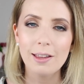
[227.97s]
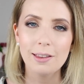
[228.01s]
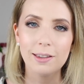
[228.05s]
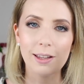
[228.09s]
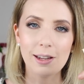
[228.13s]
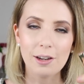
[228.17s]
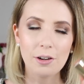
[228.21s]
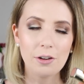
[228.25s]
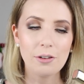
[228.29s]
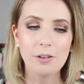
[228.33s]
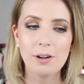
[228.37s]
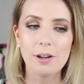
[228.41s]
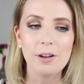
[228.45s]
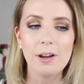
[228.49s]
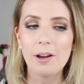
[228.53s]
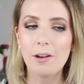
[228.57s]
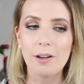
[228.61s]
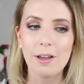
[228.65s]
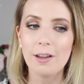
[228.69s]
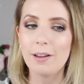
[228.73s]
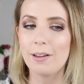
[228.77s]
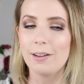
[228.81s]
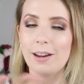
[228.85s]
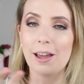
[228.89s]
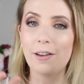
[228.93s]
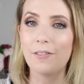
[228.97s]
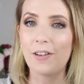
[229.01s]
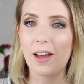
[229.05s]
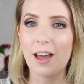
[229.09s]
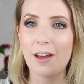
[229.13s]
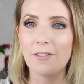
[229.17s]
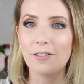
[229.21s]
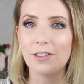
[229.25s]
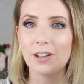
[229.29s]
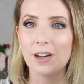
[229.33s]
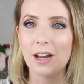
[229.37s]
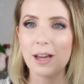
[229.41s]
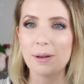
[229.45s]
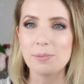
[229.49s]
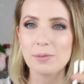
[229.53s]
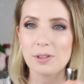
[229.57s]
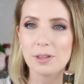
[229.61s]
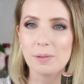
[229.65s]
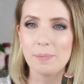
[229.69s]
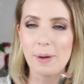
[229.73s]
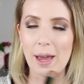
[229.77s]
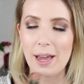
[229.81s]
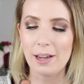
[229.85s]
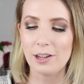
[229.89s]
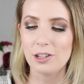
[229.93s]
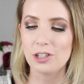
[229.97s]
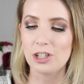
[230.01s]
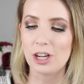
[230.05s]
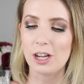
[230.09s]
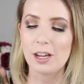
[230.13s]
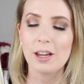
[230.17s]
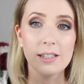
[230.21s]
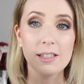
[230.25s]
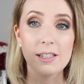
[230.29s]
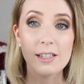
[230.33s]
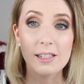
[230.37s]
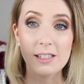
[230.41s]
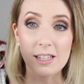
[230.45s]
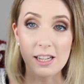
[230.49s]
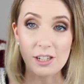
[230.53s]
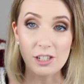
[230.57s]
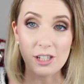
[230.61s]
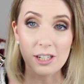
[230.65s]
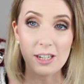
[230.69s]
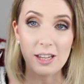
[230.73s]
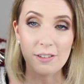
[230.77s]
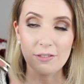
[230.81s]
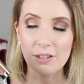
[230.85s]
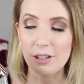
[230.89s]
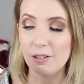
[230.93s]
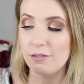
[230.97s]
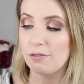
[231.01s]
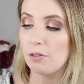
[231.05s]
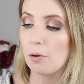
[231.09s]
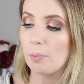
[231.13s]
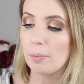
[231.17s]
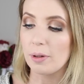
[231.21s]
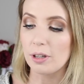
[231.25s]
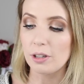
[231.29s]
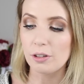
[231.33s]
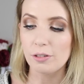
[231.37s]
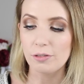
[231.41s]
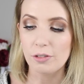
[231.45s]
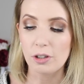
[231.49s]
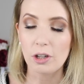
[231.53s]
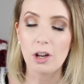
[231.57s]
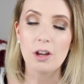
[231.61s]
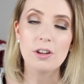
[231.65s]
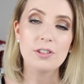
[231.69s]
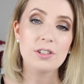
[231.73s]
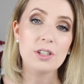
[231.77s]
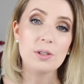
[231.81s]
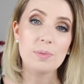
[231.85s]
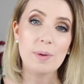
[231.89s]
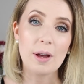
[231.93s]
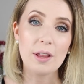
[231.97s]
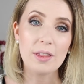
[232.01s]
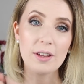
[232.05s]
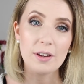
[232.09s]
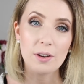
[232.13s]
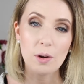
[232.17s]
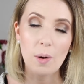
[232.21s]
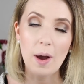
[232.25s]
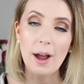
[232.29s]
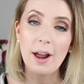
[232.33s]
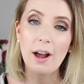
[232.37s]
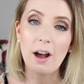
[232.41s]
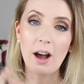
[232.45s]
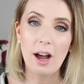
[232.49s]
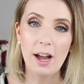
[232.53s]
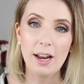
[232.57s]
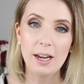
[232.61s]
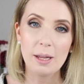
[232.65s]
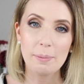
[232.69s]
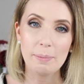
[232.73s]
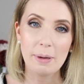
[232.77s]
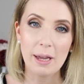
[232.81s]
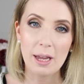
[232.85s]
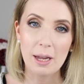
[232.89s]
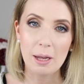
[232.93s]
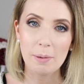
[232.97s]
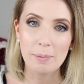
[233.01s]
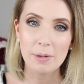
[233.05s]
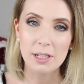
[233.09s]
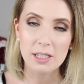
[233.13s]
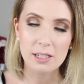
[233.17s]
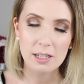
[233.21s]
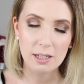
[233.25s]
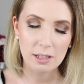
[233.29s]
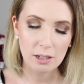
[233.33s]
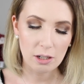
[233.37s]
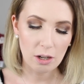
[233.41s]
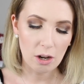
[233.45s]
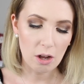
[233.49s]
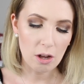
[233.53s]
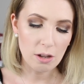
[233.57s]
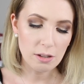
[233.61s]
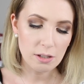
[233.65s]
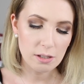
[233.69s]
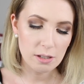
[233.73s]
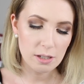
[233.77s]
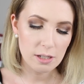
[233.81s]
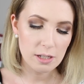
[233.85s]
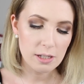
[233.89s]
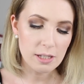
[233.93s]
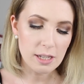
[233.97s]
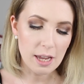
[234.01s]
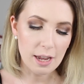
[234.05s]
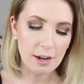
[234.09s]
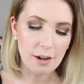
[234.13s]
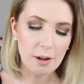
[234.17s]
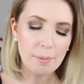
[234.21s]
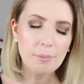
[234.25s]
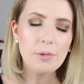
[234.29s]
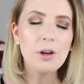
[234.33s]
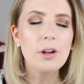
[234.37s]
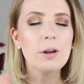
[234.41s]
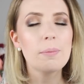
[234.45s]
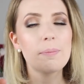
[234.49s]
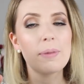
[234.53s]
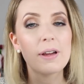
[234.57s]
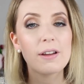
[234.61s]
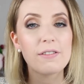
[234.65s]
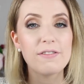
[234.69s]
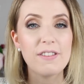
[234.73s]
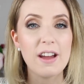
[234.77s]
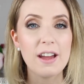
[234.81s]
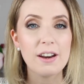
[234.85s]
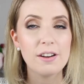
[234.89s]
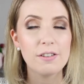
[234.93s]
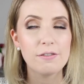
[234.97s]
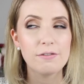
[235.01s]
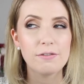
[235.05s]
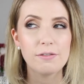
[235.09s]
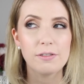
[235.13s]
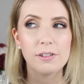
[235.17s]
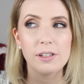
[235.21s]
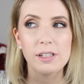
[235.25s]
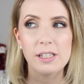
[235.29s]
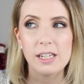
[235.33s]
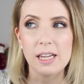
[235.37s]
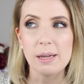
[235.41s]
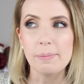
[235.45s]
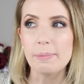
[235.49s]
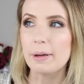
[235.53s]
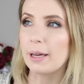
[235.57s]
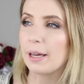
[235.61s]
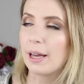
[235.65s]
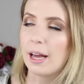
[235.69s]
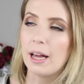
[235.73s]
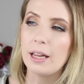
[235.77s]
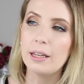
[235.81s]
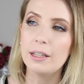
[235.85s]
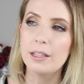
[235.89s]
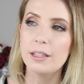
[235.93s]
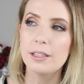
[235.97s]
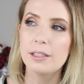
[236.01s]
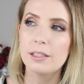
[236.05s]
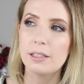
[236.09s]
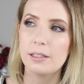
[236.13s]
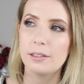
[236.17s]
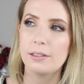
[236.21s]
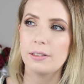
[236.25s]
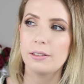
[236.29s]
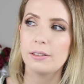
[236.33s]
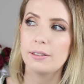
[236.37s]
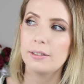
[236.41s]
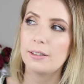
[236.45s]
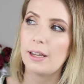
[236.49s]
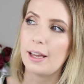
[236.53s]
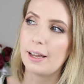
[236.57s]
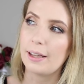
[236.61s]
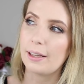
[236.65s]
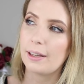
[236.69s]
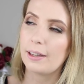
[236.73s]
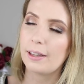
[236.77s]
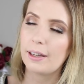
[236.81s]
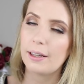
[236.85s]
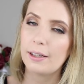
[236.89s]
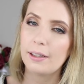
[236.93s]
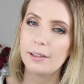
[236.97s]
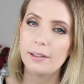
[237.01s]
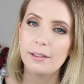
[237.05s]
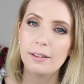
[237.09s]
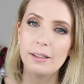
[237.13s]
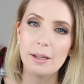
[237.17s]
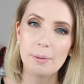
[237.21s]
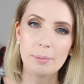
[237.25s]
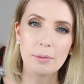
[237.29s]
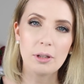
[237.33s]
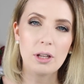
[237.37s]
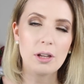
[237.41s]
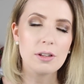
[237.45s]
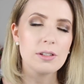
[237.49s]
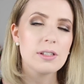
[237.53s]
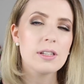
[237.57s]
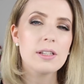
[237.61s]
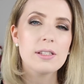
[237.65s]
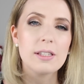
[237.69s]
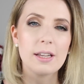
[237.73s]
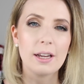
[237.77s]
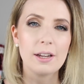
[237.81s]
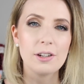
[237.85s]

They don't ever have the names on the packaging. This is such a lovely formula of gloss as well. They're quite highly pigmented glosses, and I'm not a big fan of deeper colored like lip glosses.